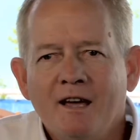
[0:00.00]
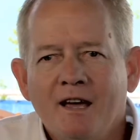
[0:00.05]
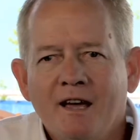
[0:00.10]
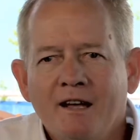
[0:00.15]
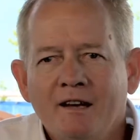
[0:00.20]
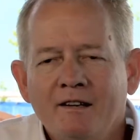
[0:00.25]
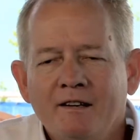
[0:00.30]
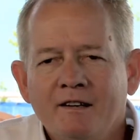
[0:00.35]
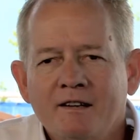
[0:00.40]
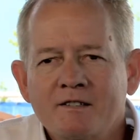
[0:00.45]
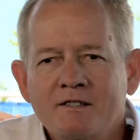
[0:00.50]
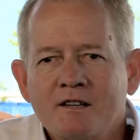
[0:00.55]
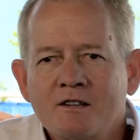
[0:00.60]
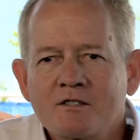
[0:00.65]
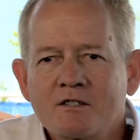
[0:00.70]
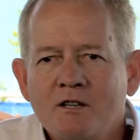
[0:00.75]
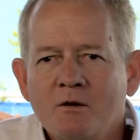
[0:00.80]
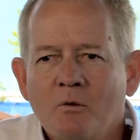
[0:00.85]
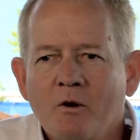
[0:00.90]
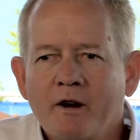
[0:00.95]
And
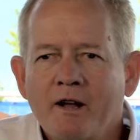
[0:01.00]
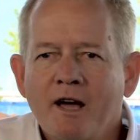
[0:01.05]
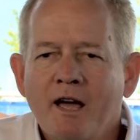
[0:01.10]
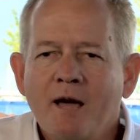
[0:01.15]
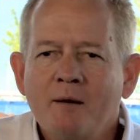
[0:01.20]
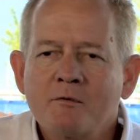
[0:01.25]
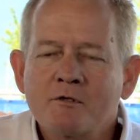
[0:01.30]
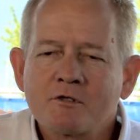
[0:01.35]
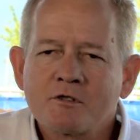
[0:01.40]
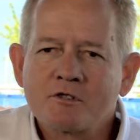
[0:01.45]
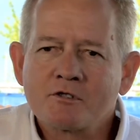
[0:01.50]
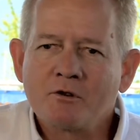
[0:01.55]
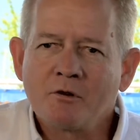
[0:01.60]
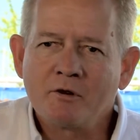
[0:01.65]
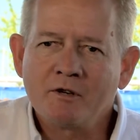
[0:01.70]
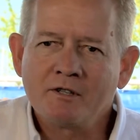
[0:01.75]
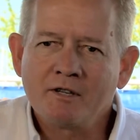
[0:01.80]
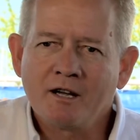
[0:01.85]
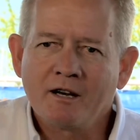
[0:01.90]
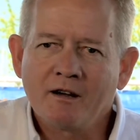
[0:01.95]
essentially what I am is a
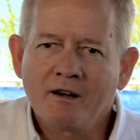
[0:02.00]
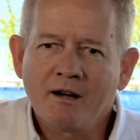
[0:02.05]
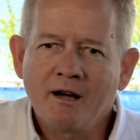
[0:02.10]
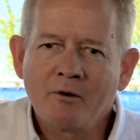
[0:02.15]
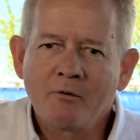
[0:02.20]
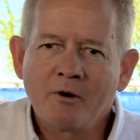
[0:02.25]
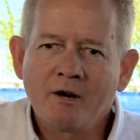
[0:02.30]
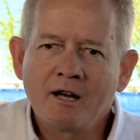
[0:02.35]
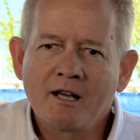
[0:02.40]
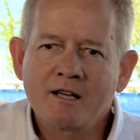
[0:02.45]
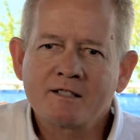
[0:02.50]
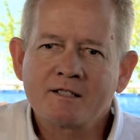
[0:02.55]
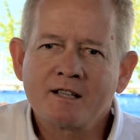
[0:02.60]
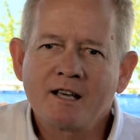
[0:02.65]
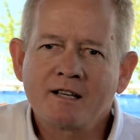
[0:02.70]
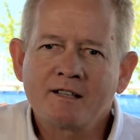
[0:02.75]
storyteller. I realized